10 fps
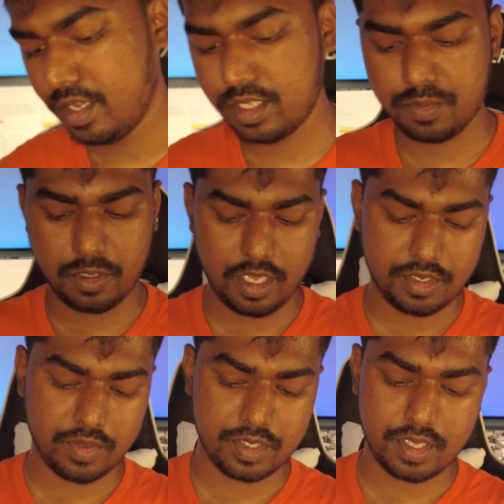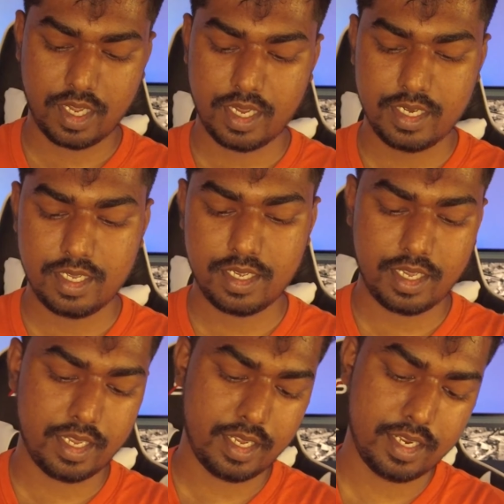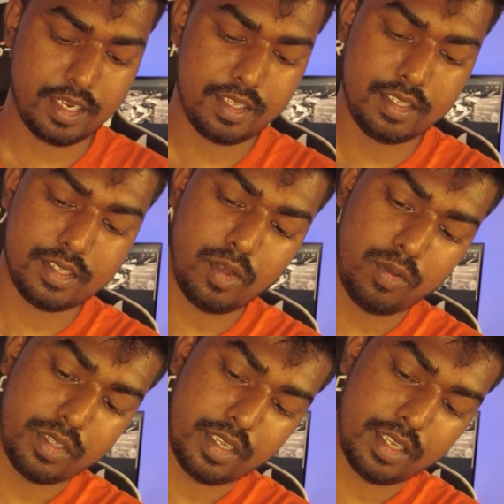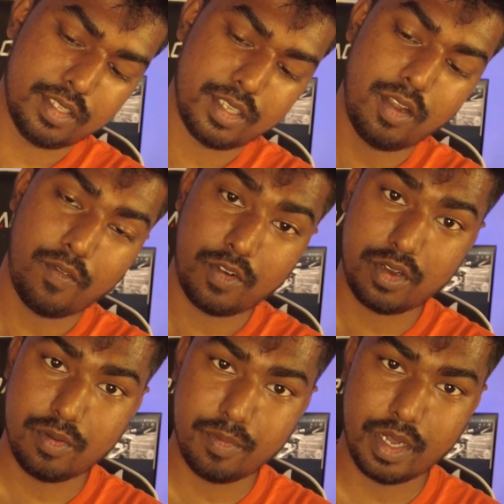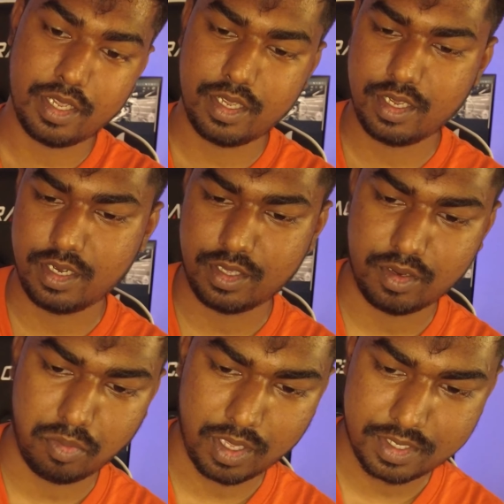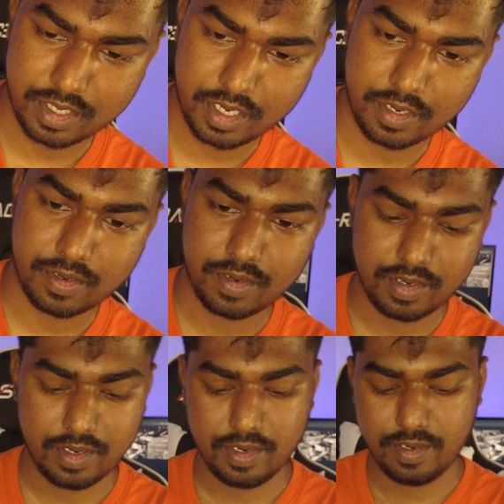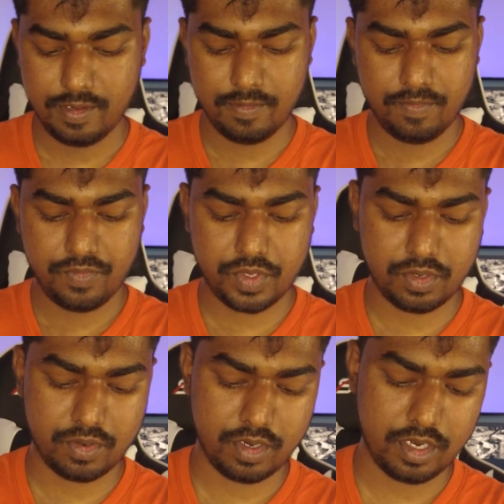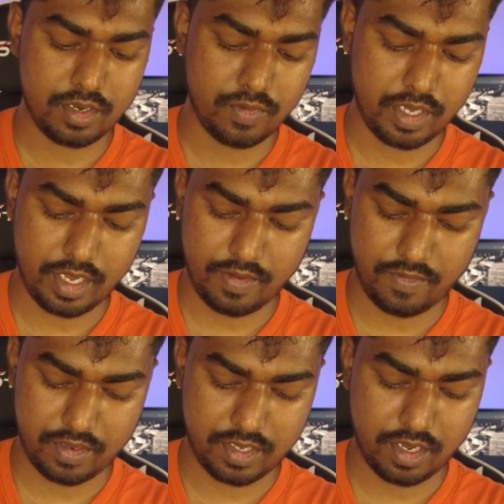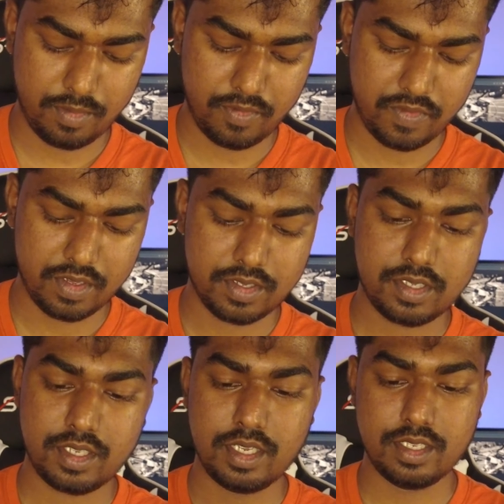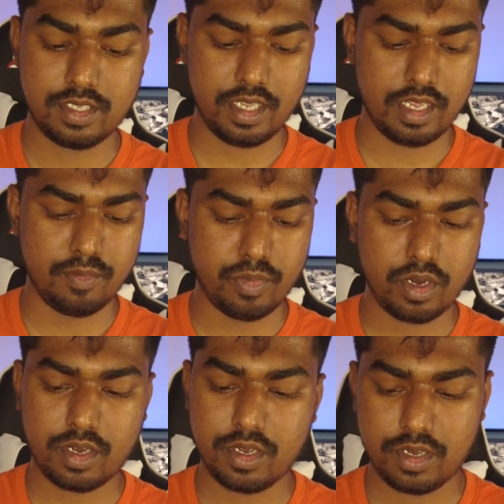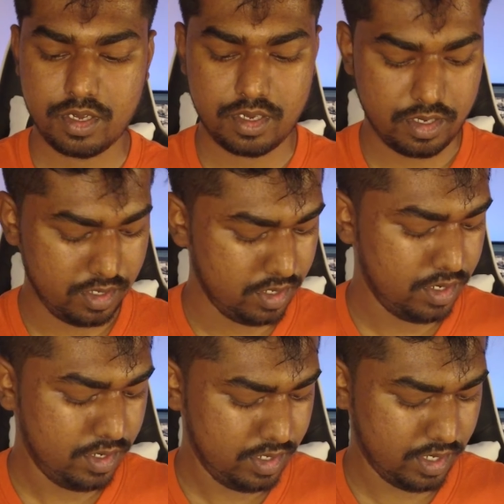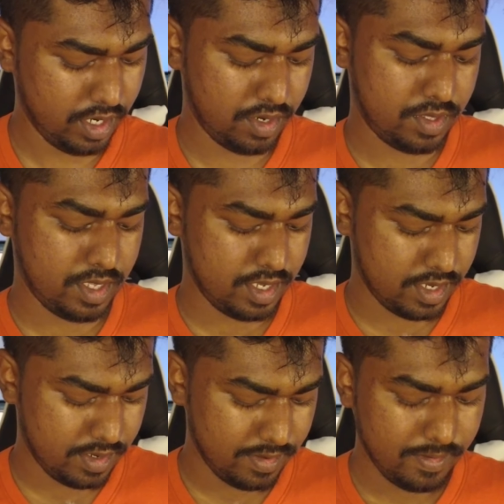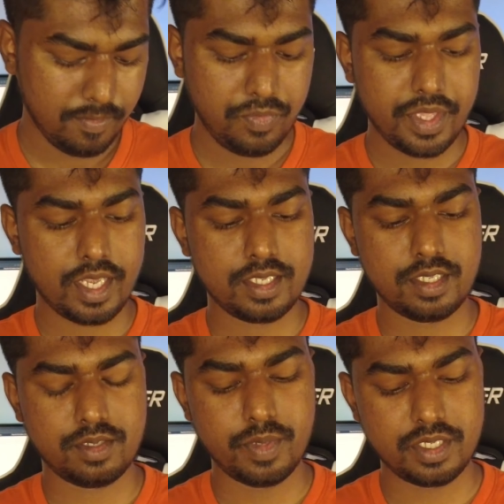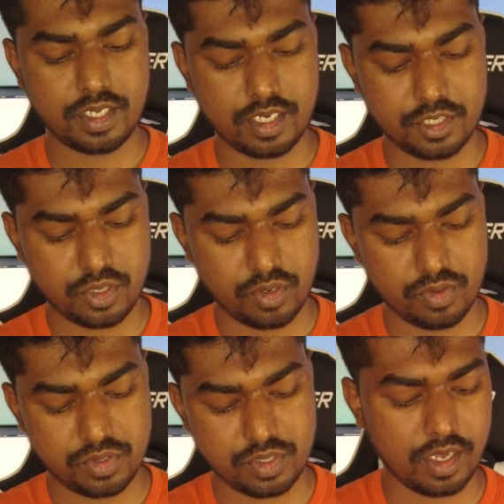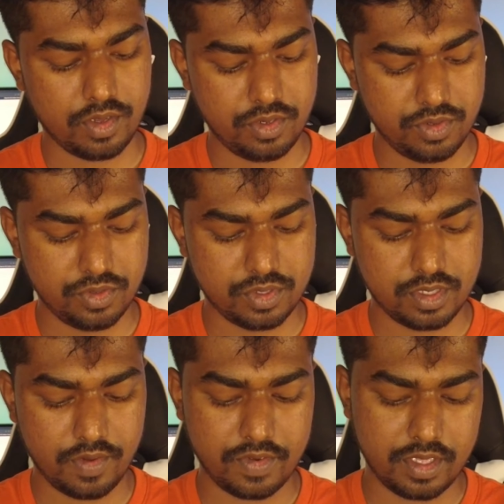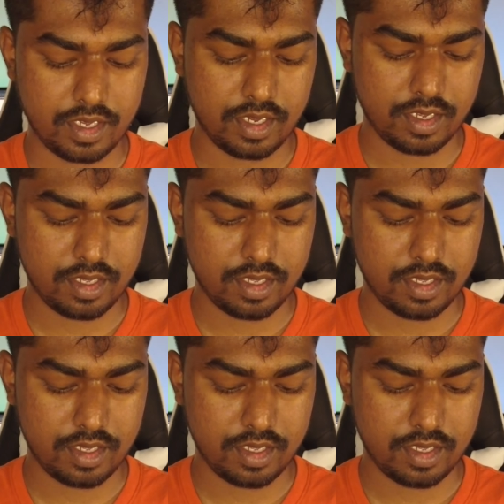Let's put that to a side, and this whole thing is covered by another plastic here. So here we have, on top of this is a book kind of thing. I guess this basically shows how you use everything.